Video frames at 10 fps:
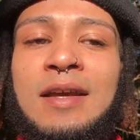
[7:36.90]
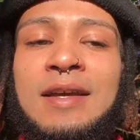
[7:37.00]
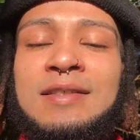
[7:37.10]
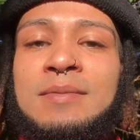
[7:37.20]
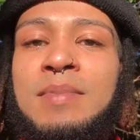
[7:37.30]

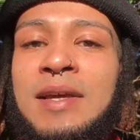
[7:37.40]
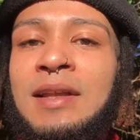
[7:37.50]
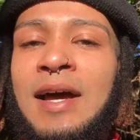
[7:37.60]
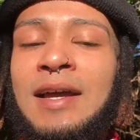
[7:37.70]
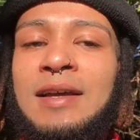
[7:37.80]
it to be
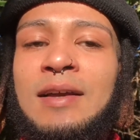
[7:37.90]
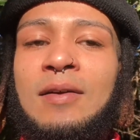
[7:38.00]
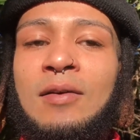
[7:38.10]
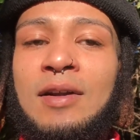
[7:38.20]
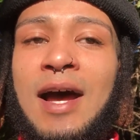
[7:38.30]
like.
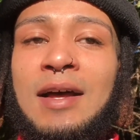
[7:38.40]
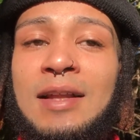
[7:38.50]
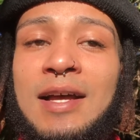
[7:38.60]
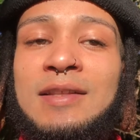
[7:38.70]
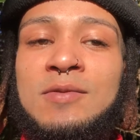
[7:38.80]
Or
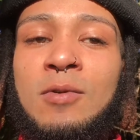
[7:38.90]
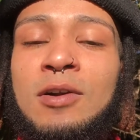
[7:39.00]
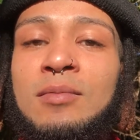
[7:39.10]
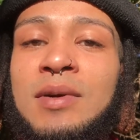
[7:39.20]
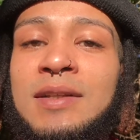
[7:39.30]
not this
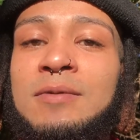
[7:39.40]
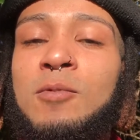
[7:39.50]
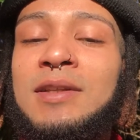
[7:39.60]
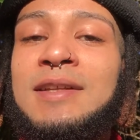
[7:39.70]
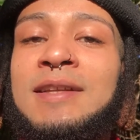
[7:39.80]
world, but
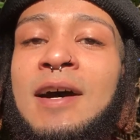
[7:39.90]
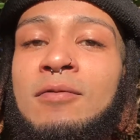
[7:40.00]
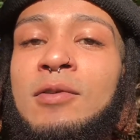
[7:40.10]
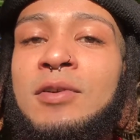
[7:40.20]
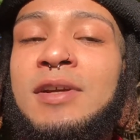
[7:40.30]
what the
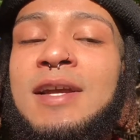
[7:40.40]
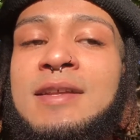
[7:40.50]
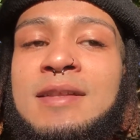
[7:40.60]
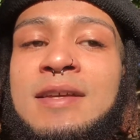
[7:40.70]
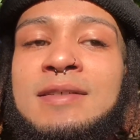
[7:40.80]
devil
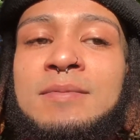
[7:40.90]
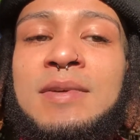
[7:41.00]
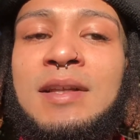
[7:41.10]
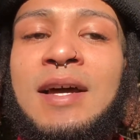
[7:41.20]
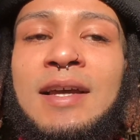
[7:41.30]
created it to
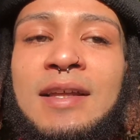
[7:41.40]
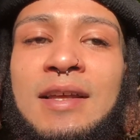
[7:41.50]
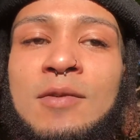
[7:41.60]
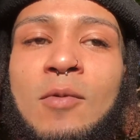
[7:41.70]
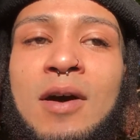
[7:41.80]
be like.
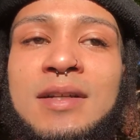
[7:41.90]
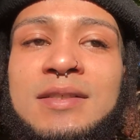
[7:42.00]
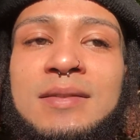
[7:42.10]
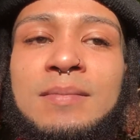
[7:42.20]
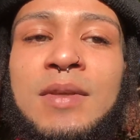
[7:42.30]
He
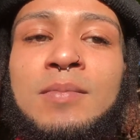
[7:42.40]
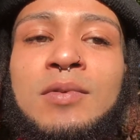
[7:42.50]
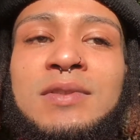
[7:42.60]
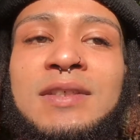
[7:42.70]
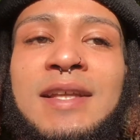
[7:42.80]
wants
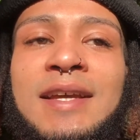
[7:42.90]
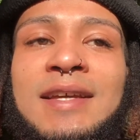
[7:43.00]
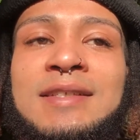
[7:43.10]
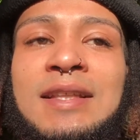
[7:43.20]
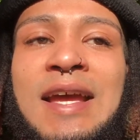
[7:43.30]
people to think
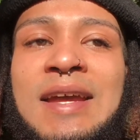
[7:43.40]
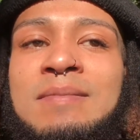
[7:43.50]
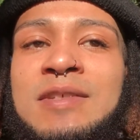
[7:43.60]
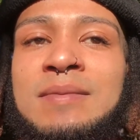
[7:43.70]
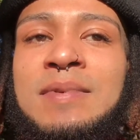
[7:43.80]
it's
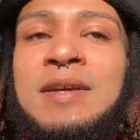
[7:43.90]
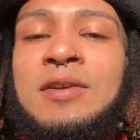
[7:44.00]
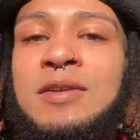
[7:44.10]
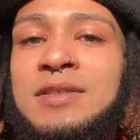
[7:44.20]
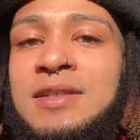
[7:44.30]
lame to be a
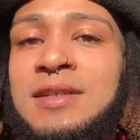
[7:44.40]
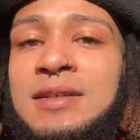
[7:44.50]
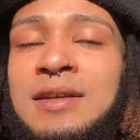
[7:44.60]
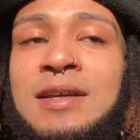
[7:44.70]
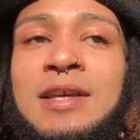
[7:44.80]

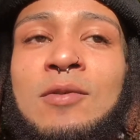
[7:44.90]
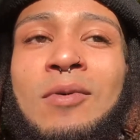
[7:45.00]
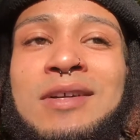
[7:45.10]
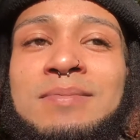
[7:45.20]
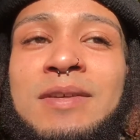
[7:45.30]
Christian. He
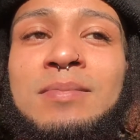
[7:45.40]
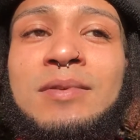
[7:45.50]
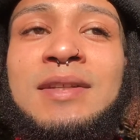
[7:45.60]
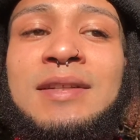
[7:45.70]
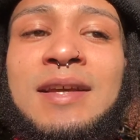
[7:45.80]
wants
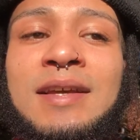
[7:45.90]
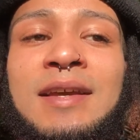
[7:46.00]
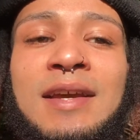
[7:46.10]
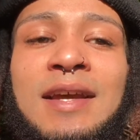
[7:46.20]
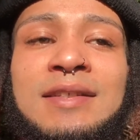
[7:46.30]
people to think
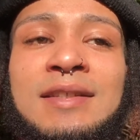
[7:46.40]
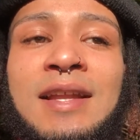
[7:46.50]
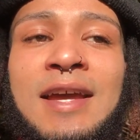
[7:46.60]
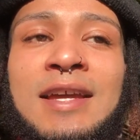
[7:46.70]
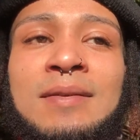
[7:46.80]
it's
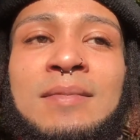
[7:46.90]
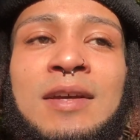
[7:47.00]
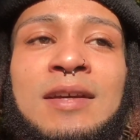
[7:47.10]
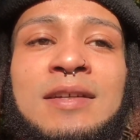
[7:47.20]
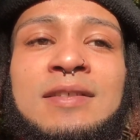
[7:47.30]
lame
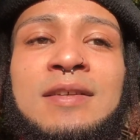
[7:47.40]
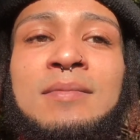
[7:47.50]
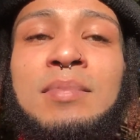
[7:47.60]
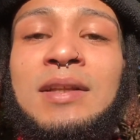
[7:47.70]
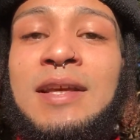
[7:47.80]

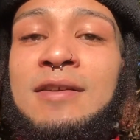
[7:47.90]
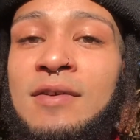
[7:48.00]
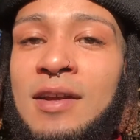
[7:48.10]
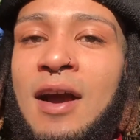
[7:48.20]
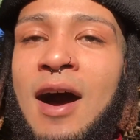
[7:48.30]
to believe
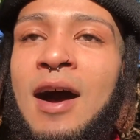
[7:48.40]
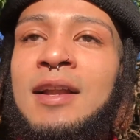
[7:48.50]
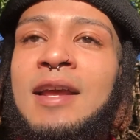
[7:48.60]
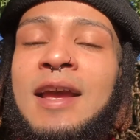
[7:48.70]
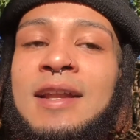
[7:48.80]
in
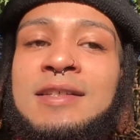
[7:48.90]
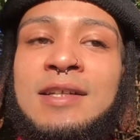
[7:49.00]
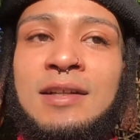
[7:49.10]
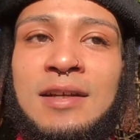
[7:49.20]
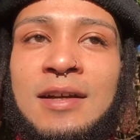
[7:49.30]
God. And it's
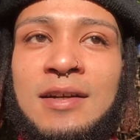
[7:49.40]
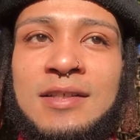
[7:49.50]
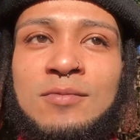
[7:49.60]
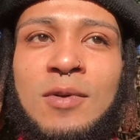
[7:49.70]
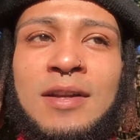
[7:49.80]
clear,
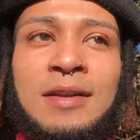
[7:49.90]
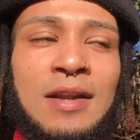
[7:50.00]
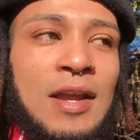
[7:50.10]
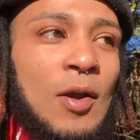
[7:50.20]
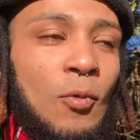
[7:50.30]
because
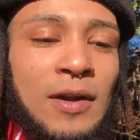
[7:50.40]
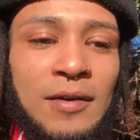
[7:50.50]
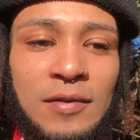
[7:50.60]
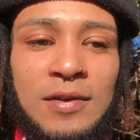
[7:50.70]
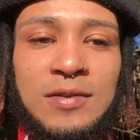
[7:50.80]

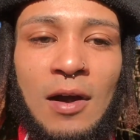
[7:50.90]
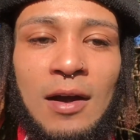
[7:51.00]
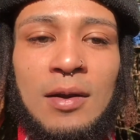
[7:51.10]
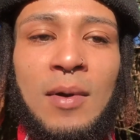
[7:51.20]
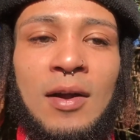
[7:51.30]
whenever you
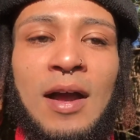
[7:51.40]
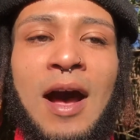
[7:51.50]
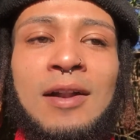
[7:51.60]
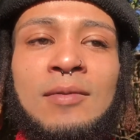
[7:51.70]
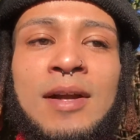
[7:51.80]
talk about
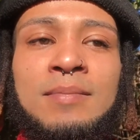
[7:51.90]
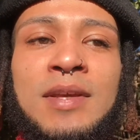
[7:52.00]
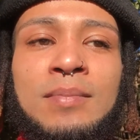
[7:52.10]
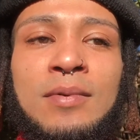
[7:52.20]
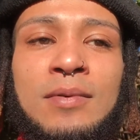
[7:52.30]
God around
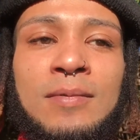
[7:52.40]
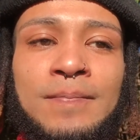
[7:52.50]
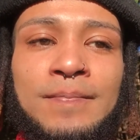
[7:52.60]
people